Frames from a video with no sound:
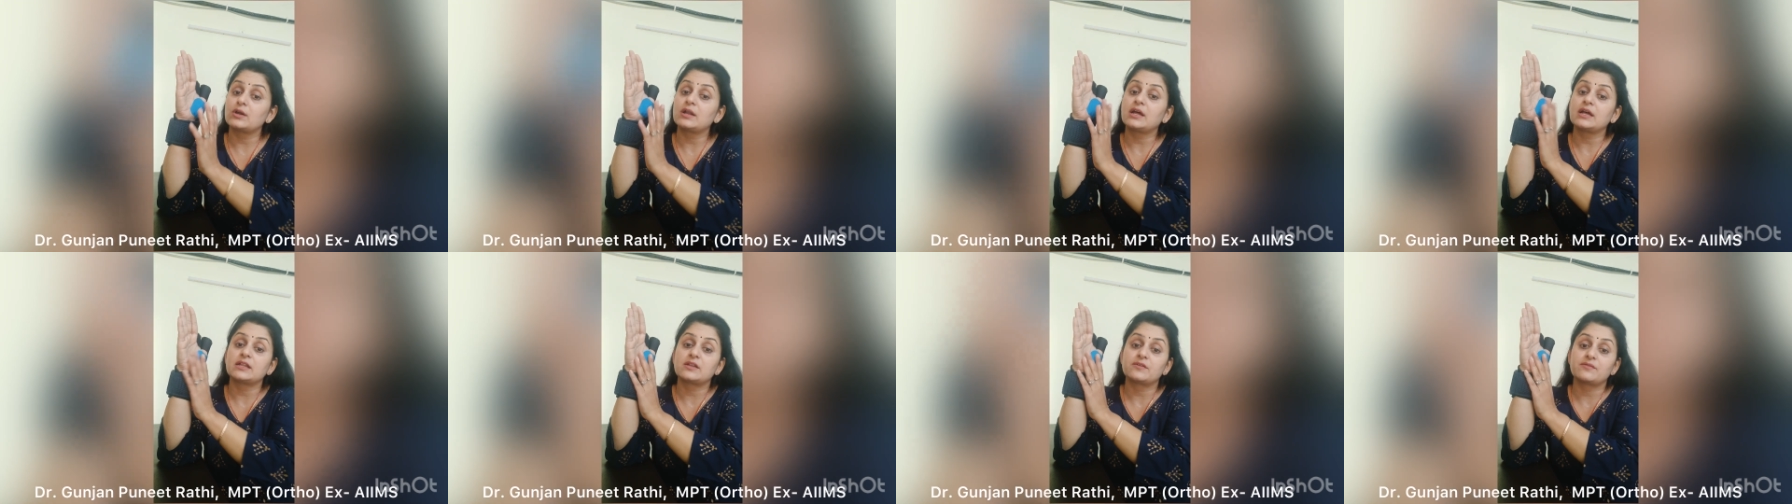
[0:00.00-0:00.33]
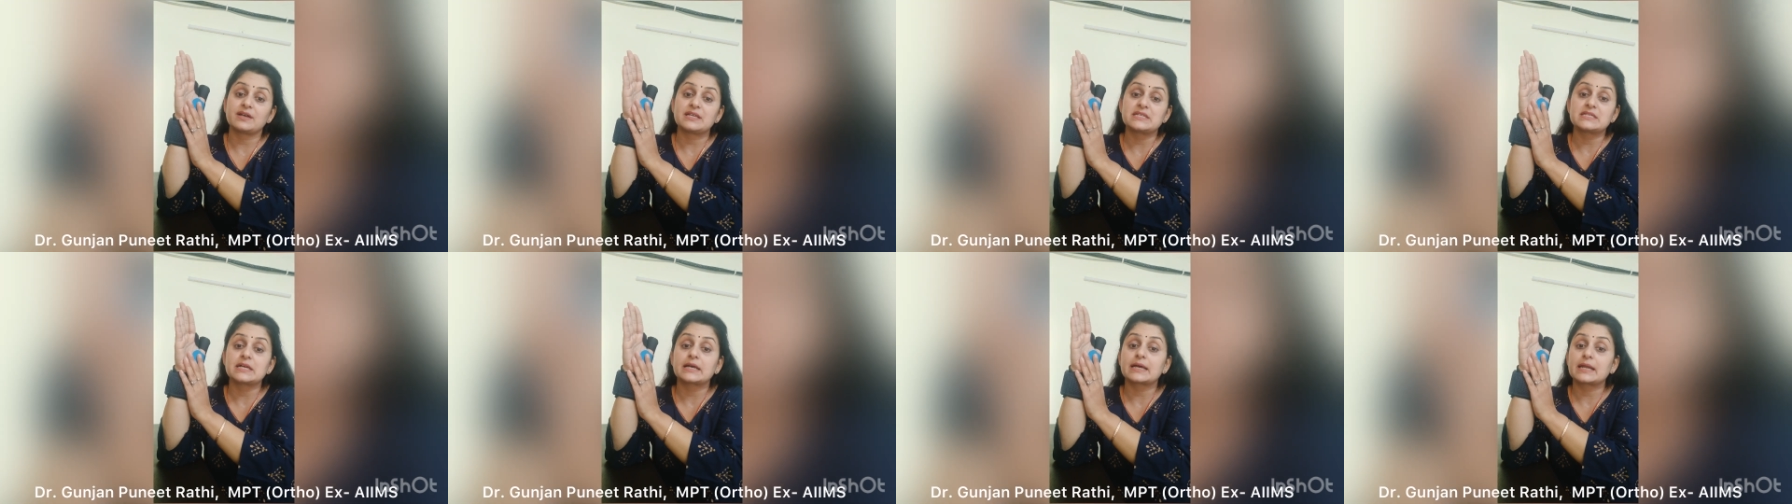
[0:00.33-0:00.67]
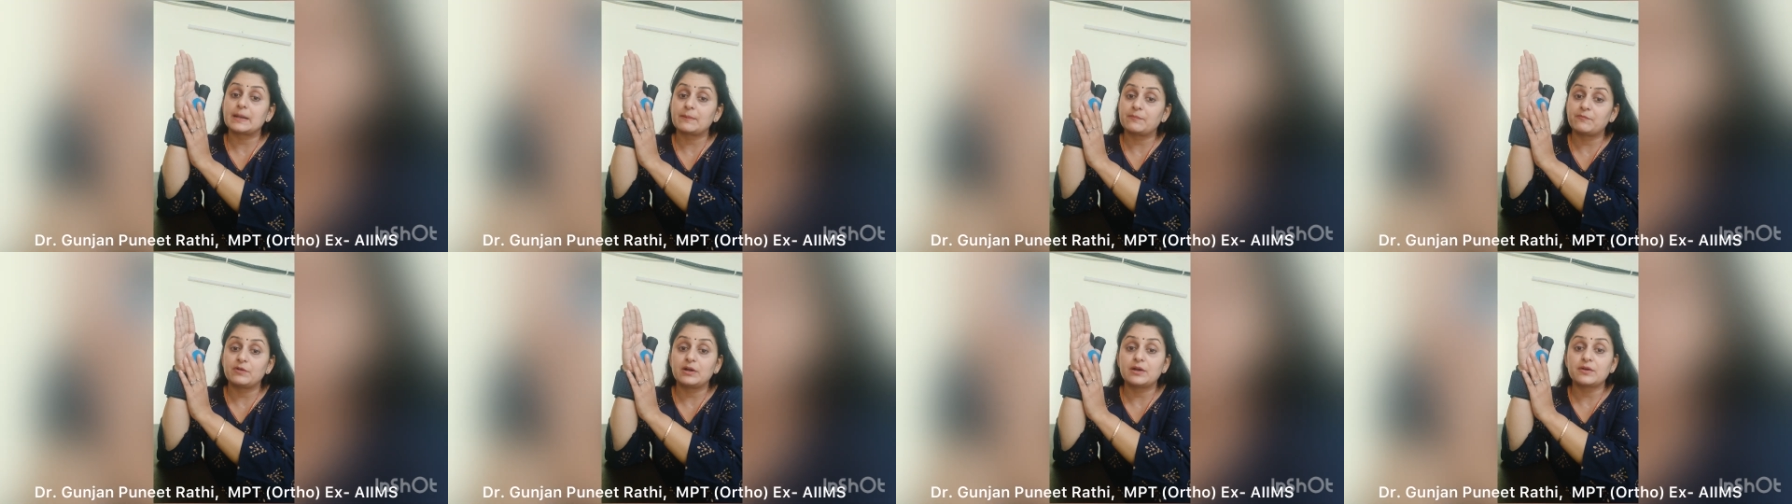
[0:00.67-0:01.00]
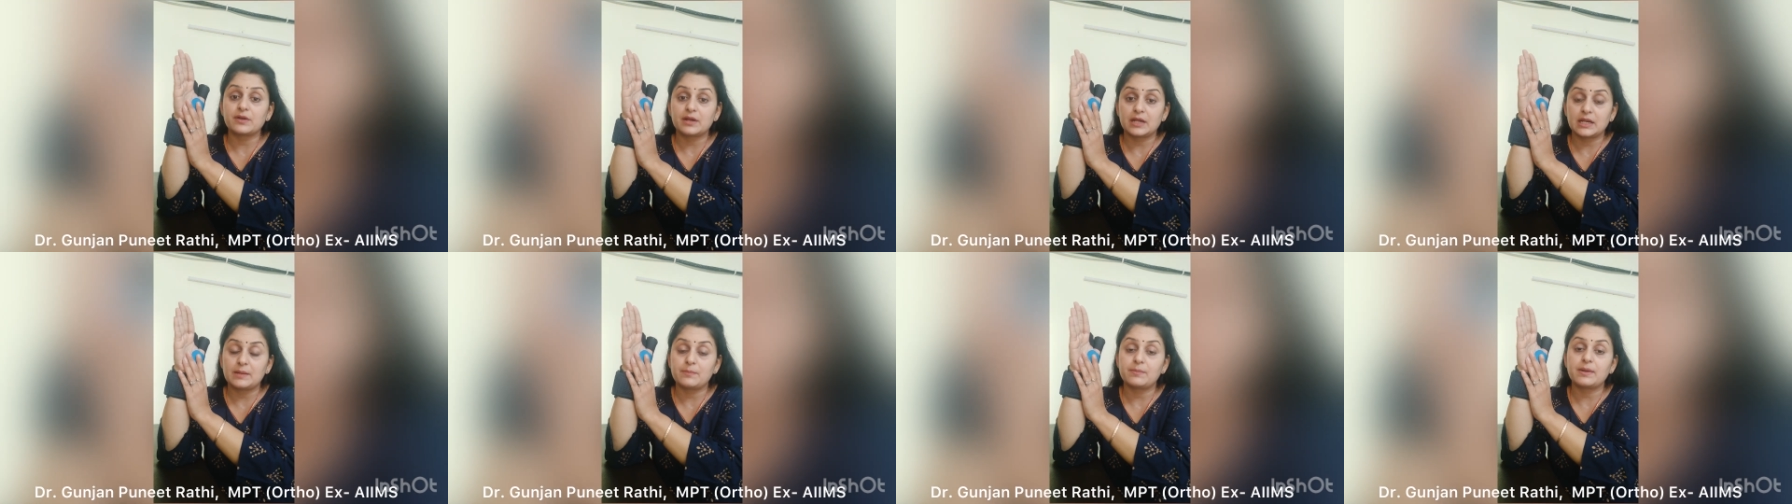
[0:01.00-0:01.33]
otherwise the grip will
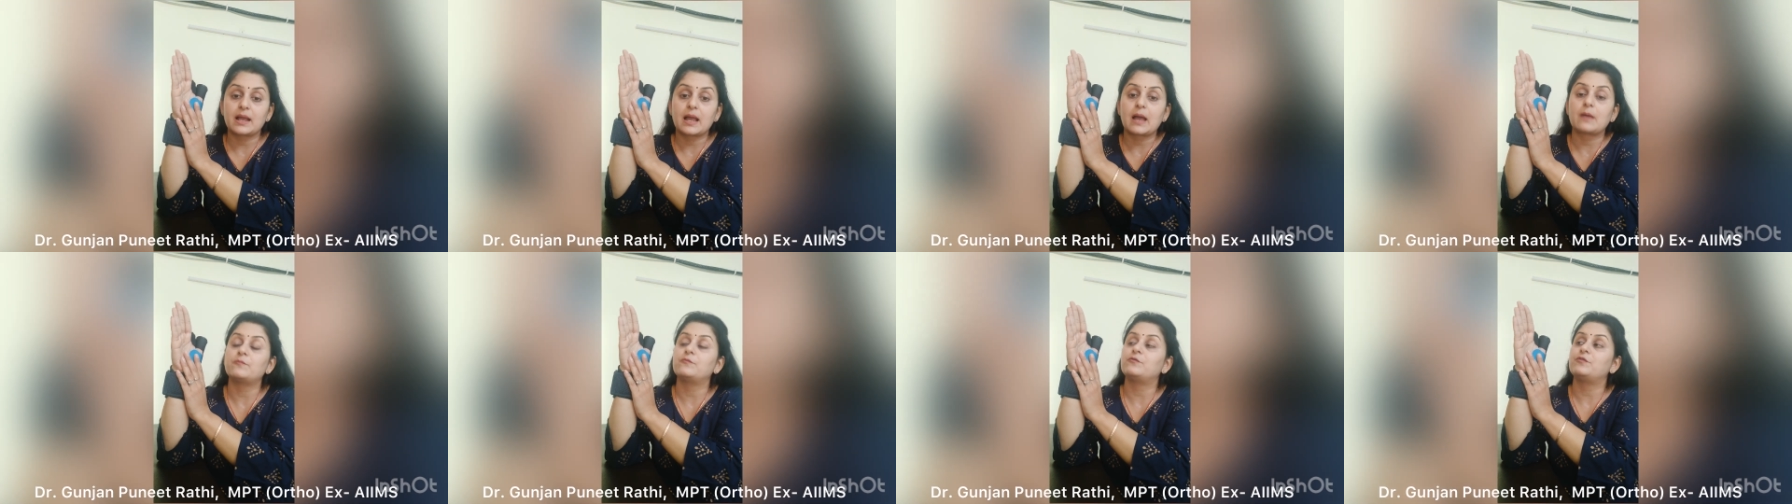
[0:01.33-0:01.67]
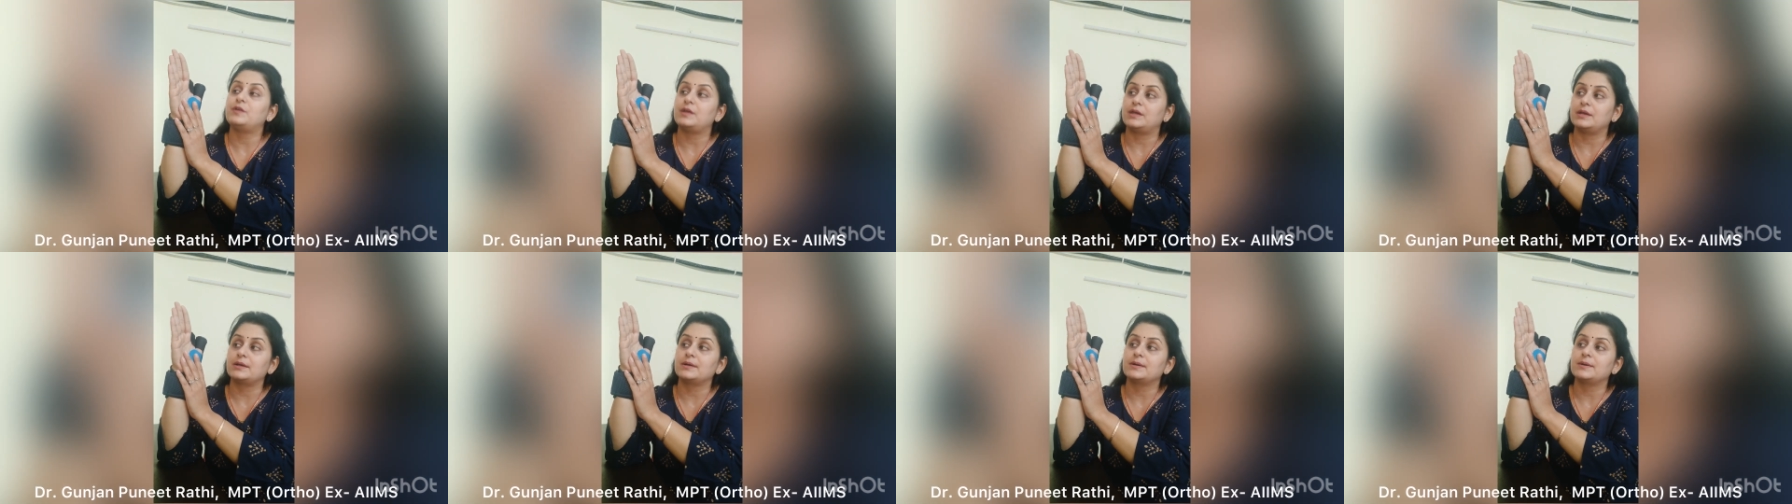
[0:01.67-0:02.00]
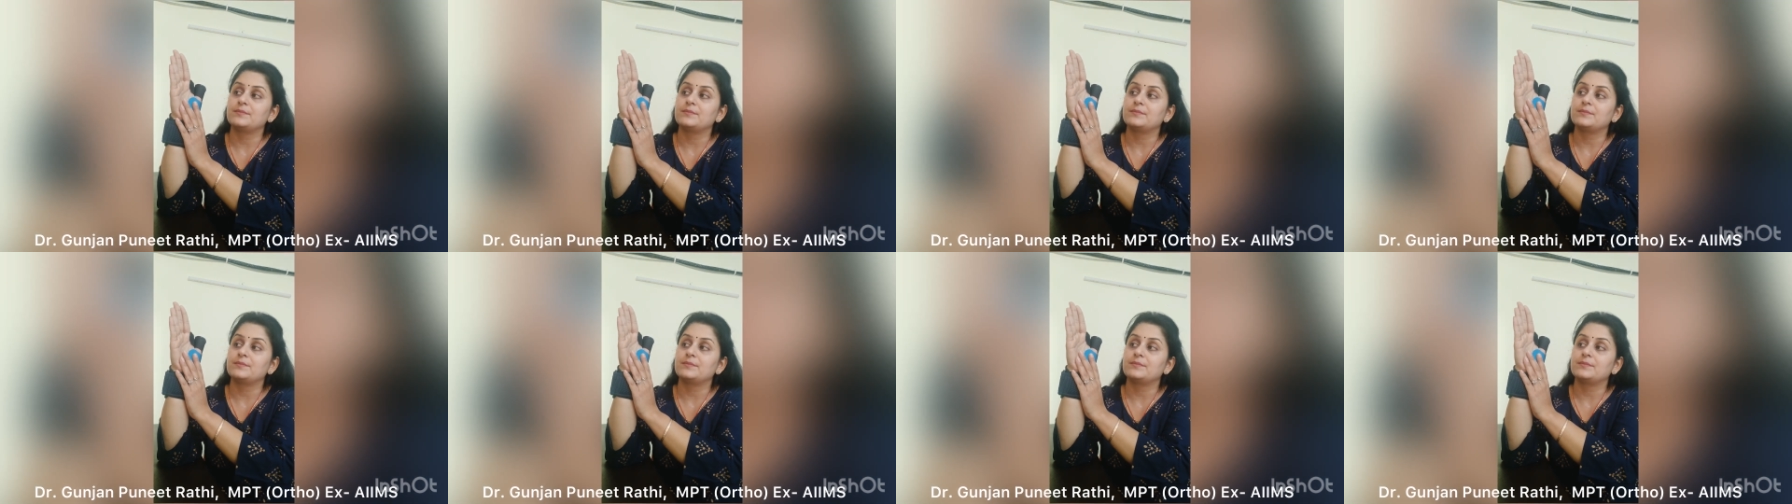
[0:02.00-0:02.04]
really become weak.